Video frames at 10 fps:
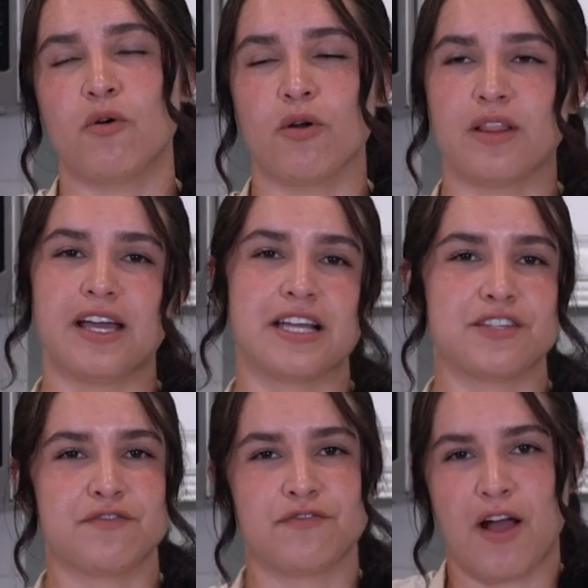more like
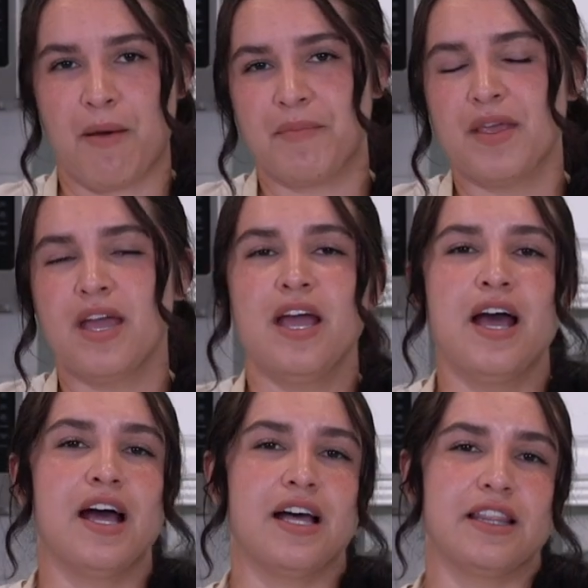it's from
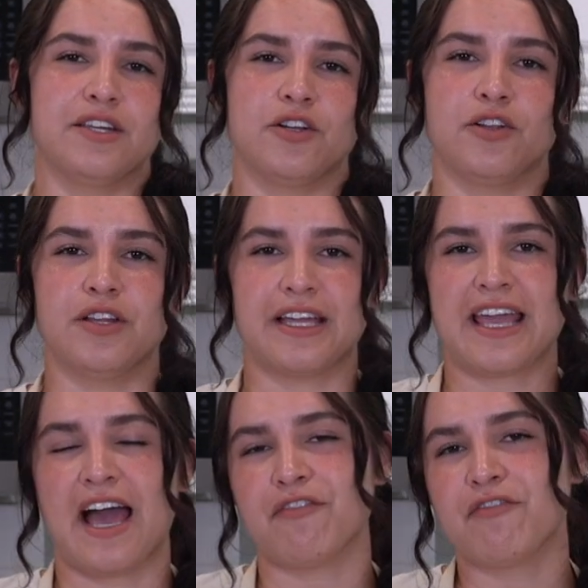a little like
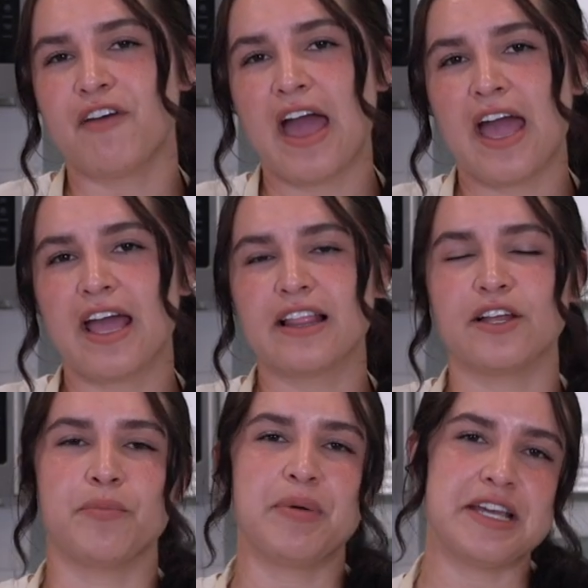cafe,
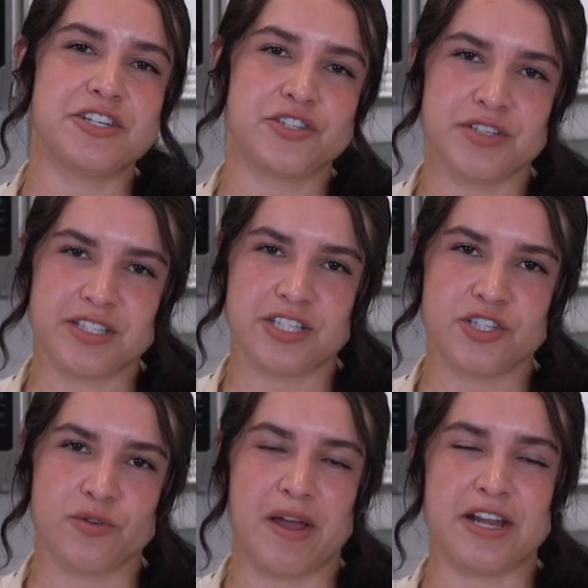little pastry
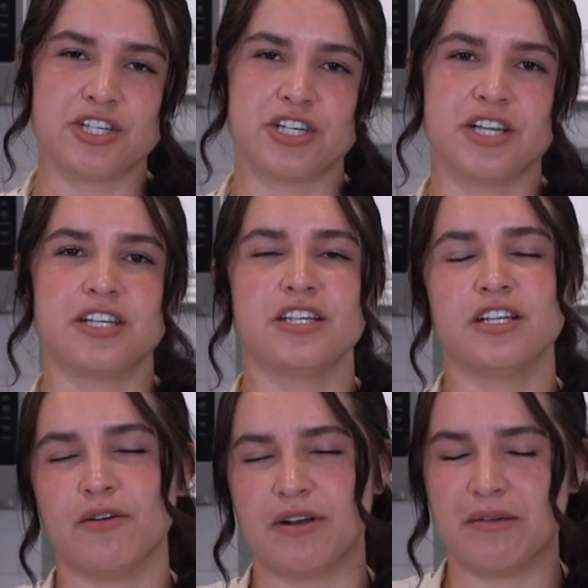situation. You
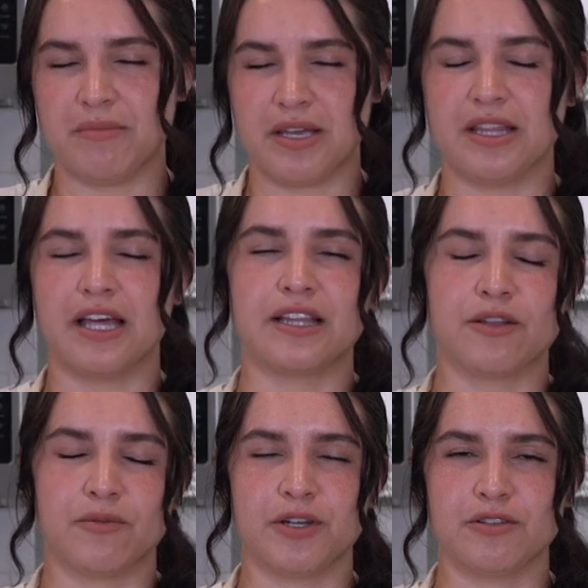know what I mean? Like
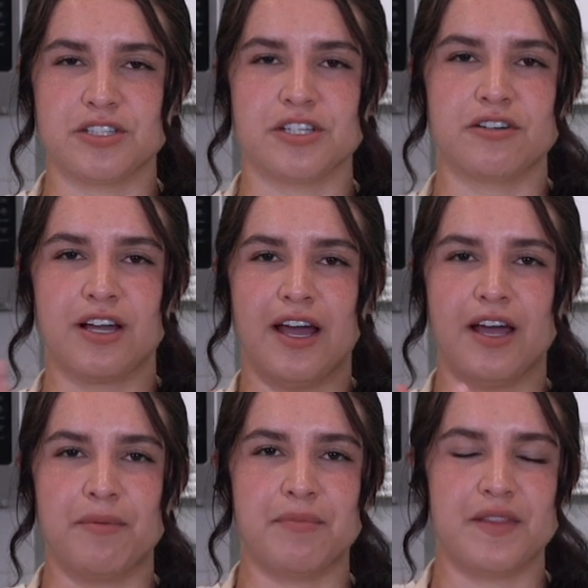the real deal cut
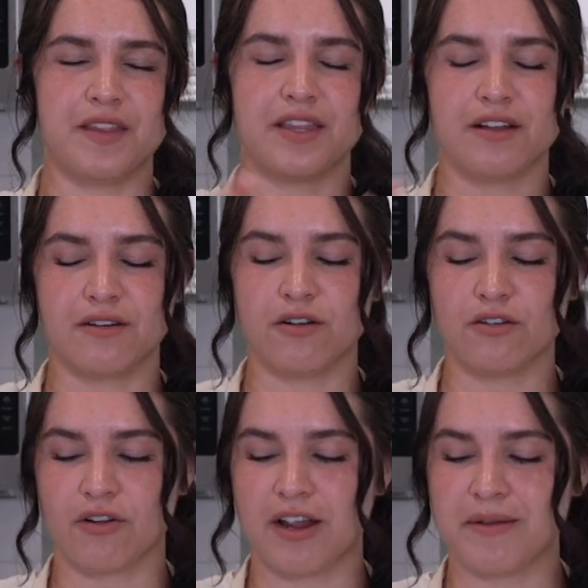up and they're
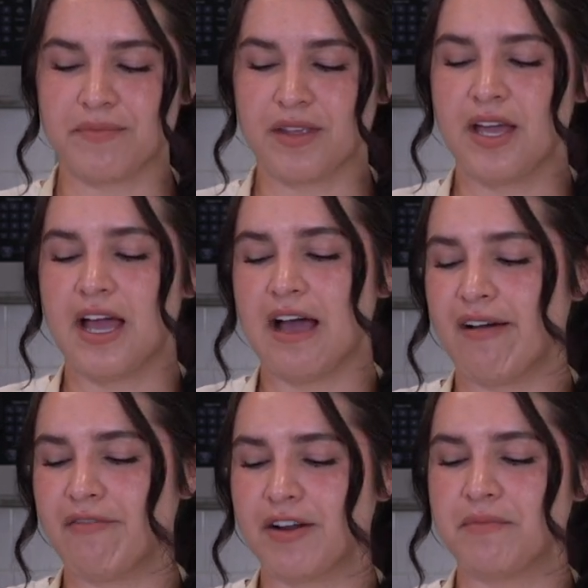all great.
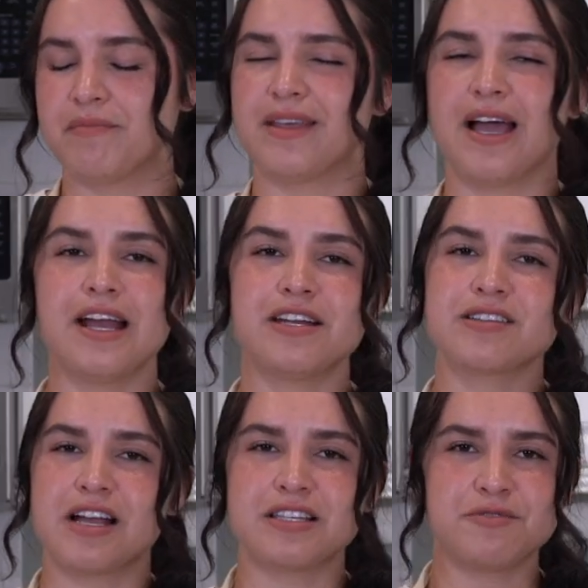However, I
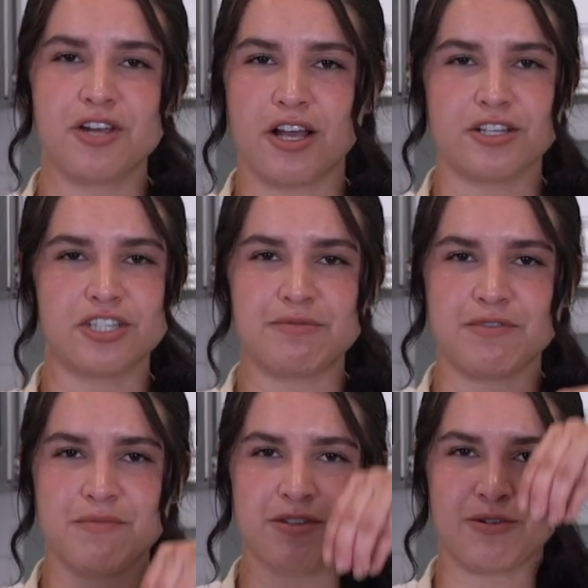just got some chocolate chips
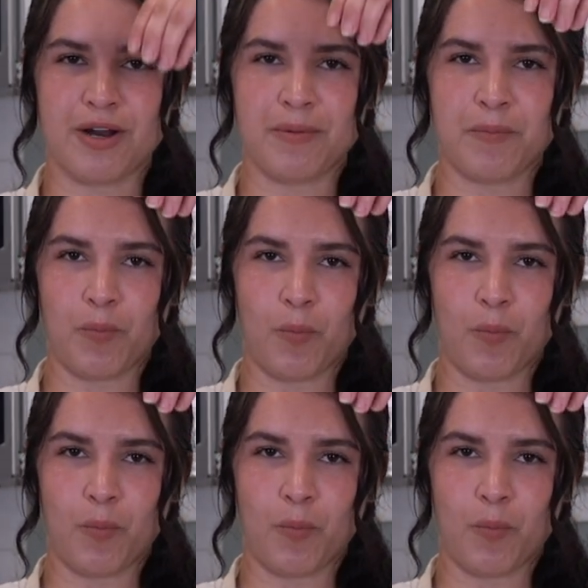from the store.